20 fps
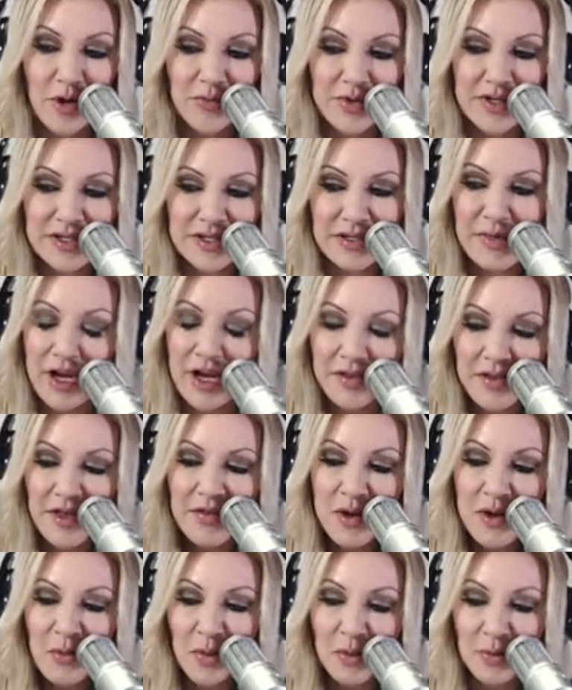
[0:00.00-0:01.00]
wrote these to me, and I
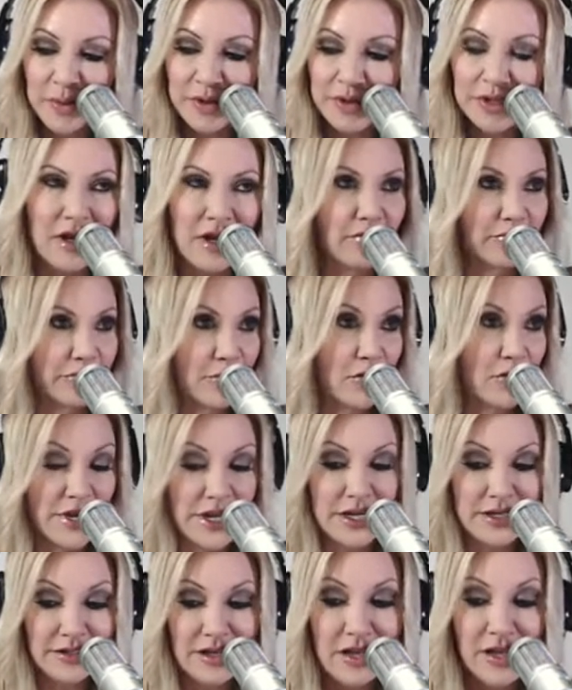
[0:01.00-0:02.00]
thought they were really on
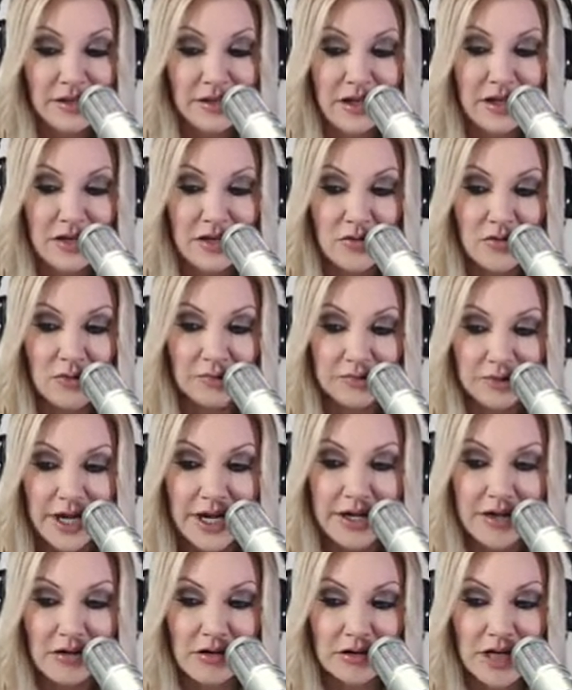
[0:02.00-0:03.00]
point that you
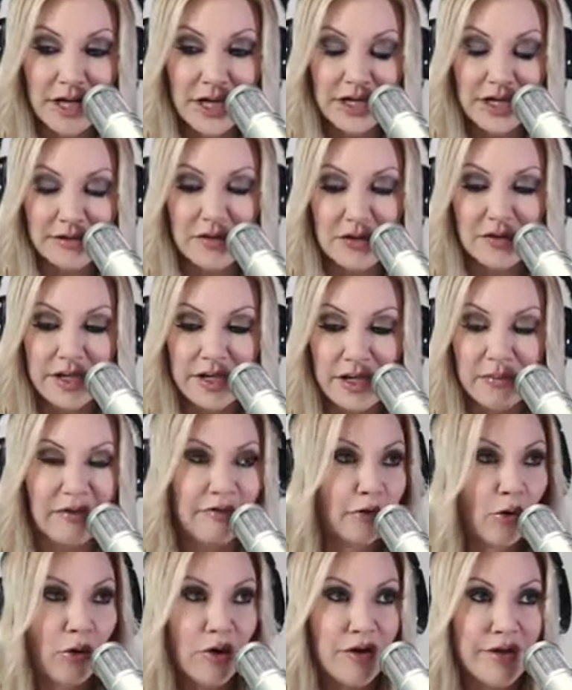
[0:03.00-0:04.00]
apply to your clients, and you say
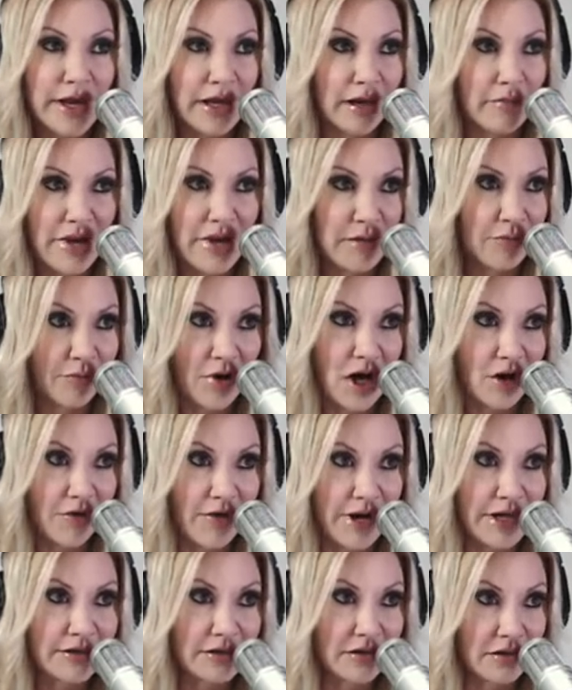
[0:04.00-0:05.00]
before they can make
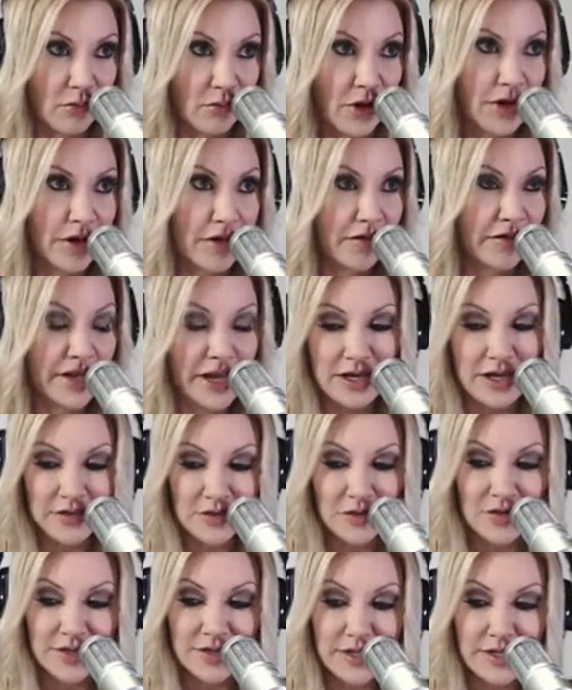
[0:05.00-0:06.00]
progress, you want to know the
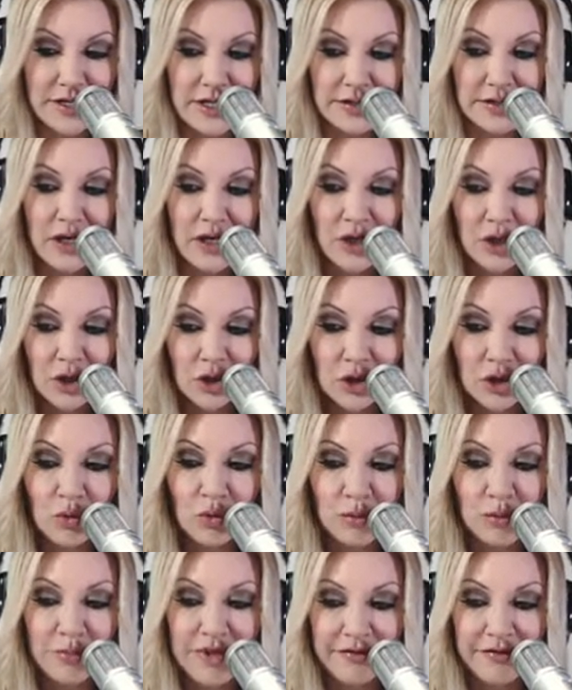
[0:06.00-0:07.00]
answers to these. Who
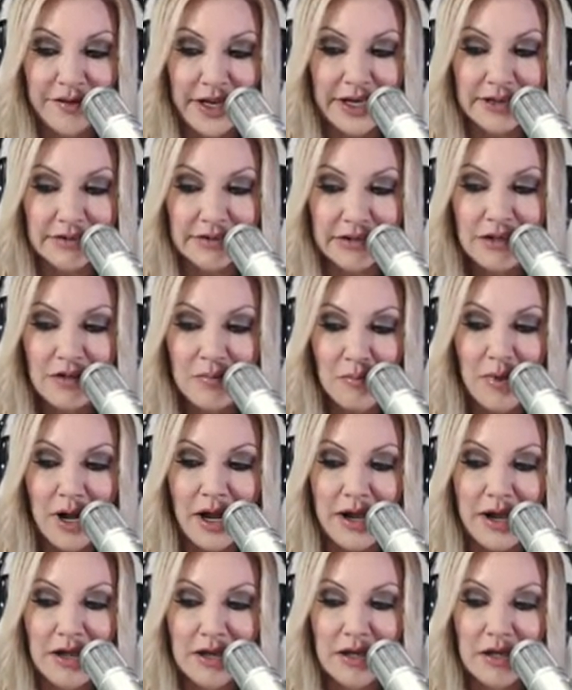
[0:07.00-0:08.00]
will be affected
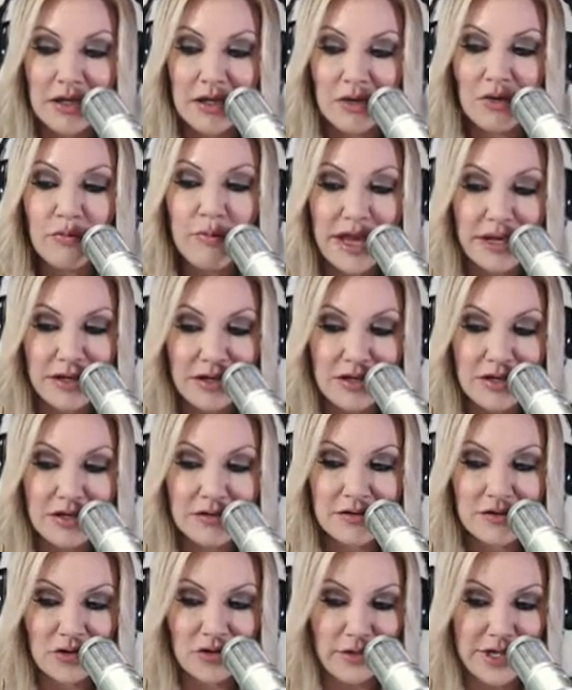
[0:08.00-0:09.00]
by you making
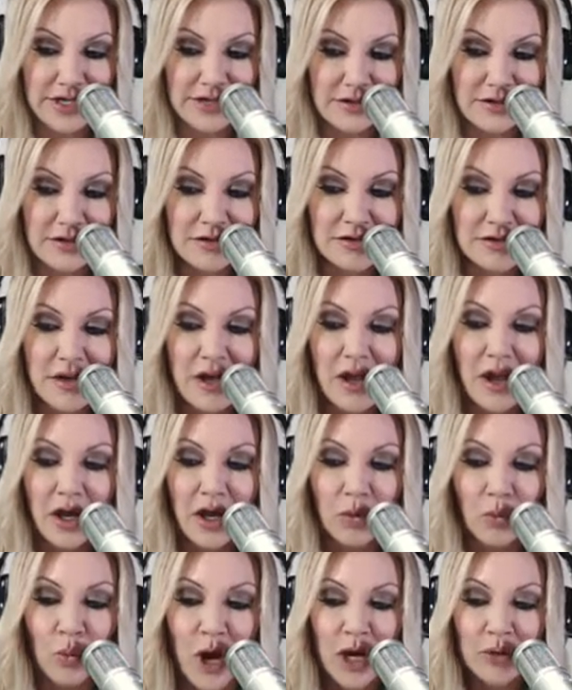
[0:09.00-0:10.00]
these choices?
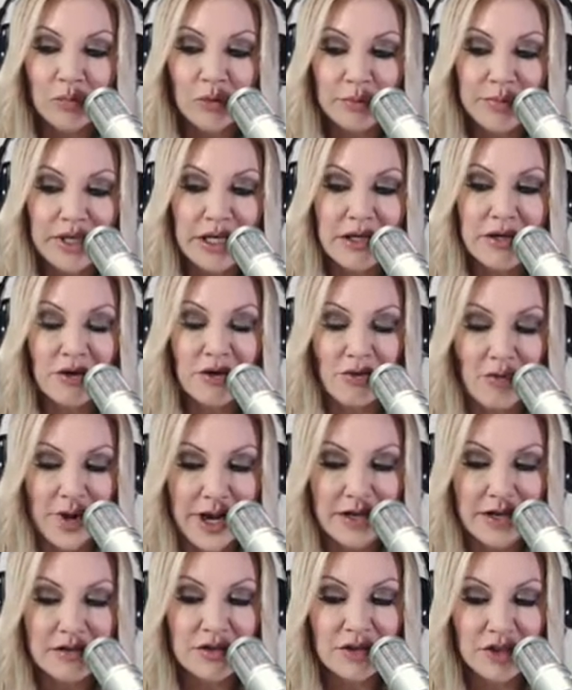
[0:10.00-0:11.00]
What will be your
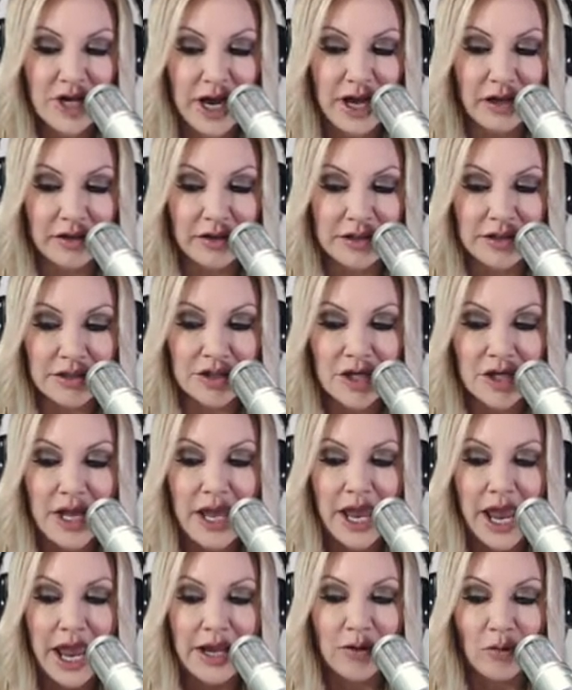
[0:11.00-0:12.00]
greatest challenge?
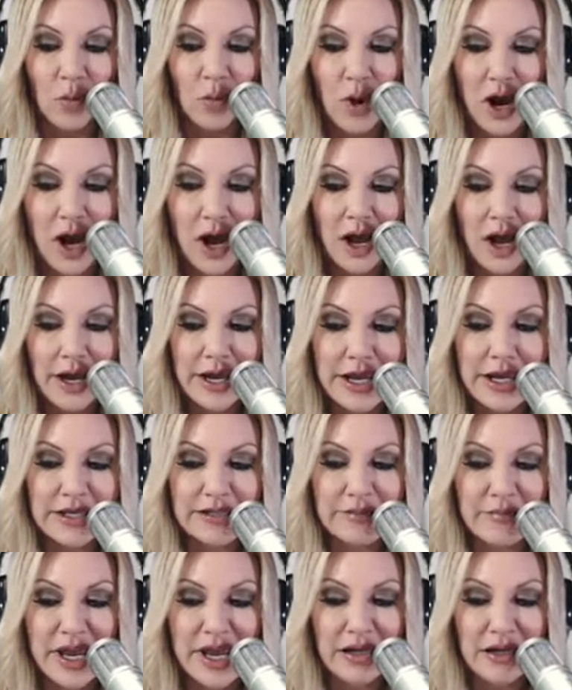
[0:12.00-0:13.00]
And why
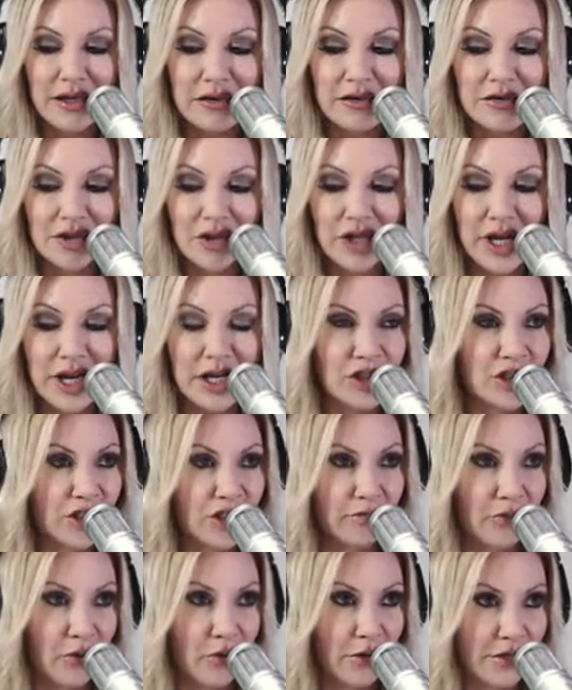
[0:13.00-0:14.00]
is making this change
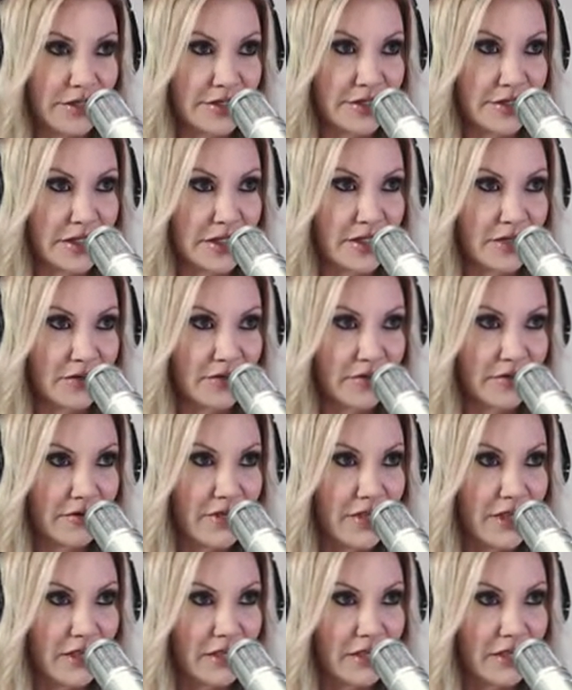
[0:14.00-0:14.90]
important to you?